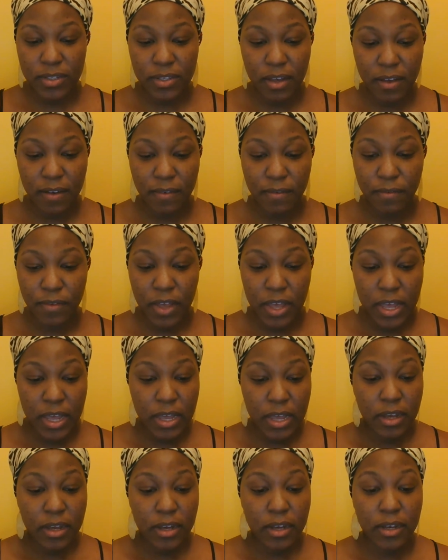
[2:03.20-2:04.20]
of
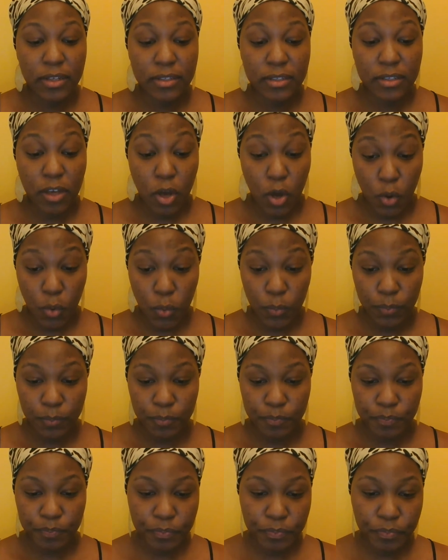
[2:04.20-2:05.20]
Cuzco.
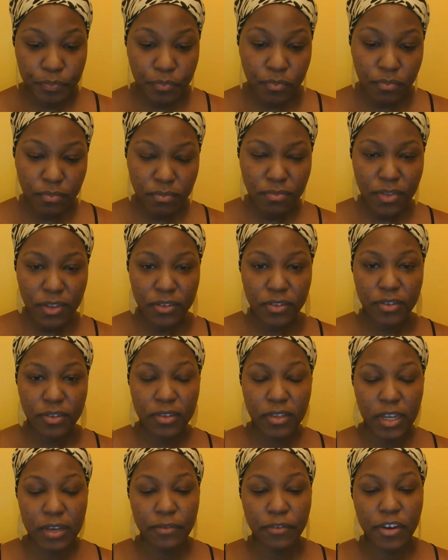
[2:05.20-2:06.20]
So
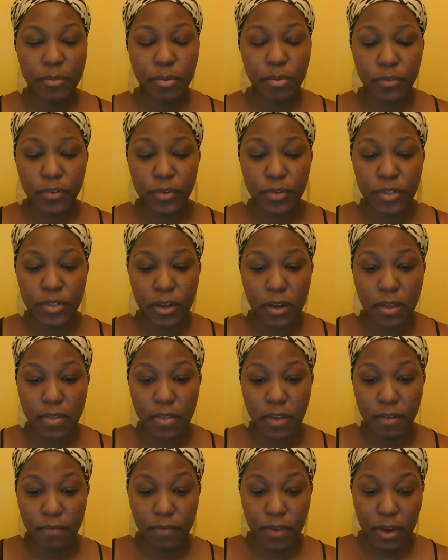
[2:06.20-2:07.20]
slavery in Peru started
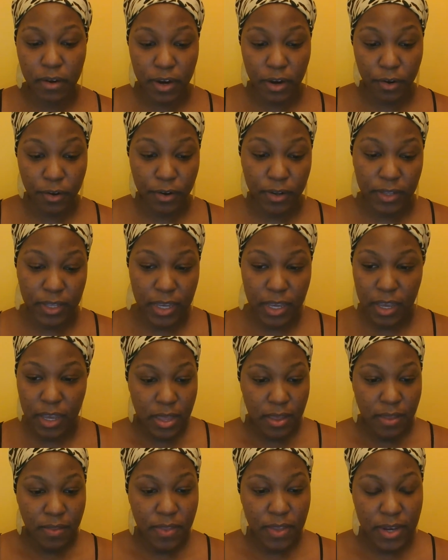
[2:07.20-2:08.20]
there very early.
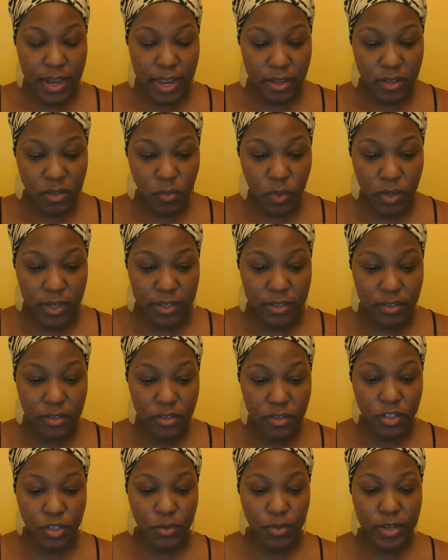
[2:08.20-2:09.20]
The next one
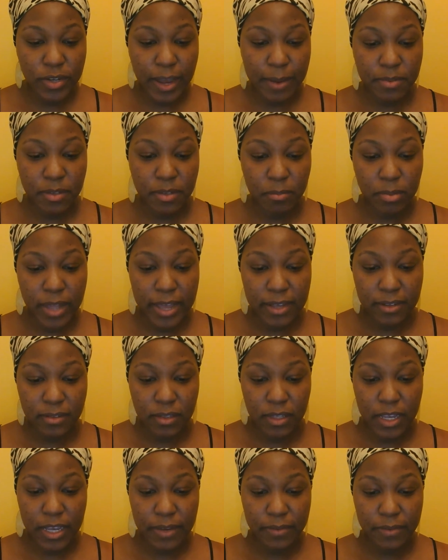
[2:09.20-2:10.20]
is 2 types of black
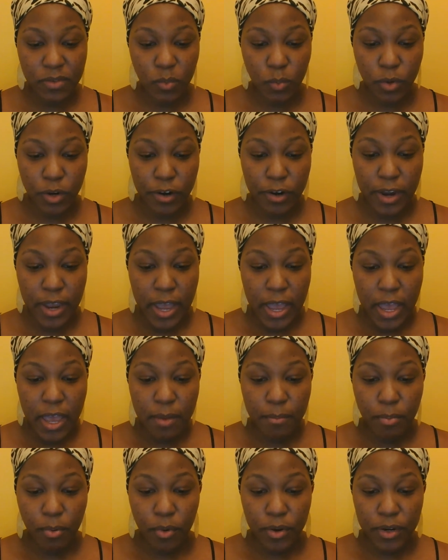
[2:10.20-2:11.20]
slaves were
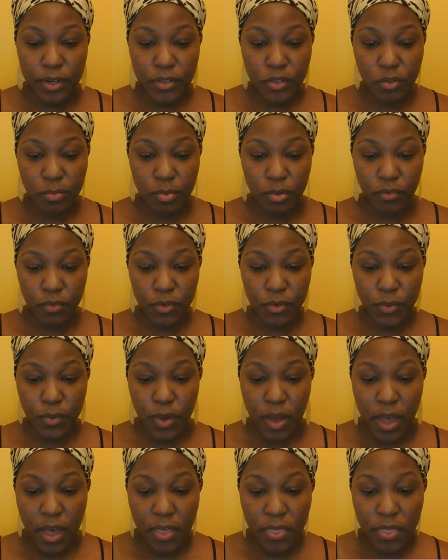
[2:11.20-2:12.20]
imported to
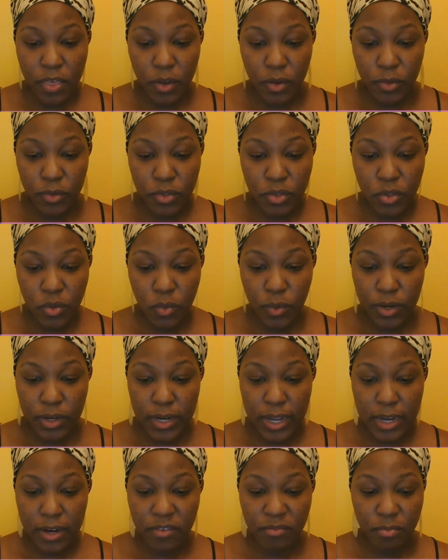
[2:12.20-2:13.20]
Peru. Those who were
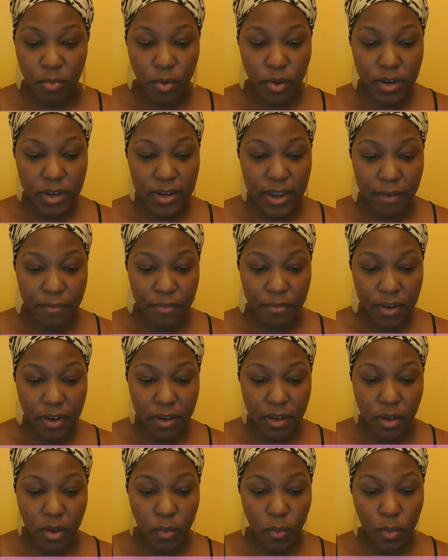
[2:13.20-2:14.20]
native born in
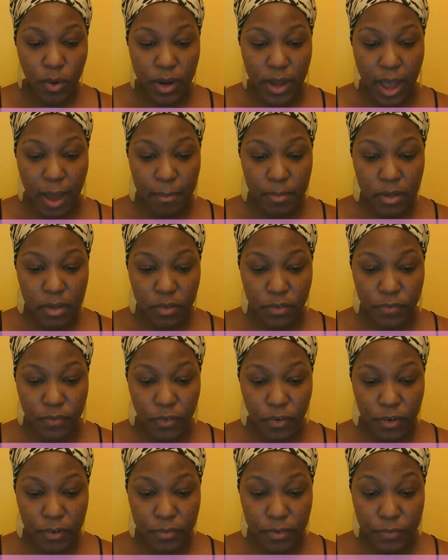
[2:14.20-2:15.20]
Africa were commonly
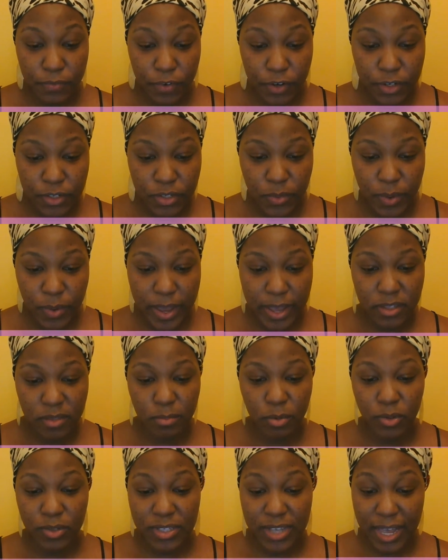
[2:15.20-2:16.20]
referred to as
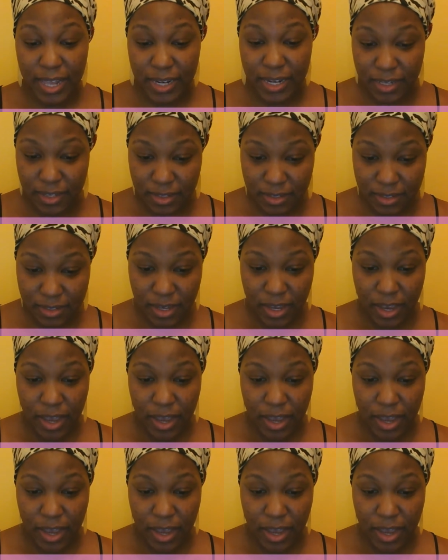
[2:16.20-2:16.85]
bozales,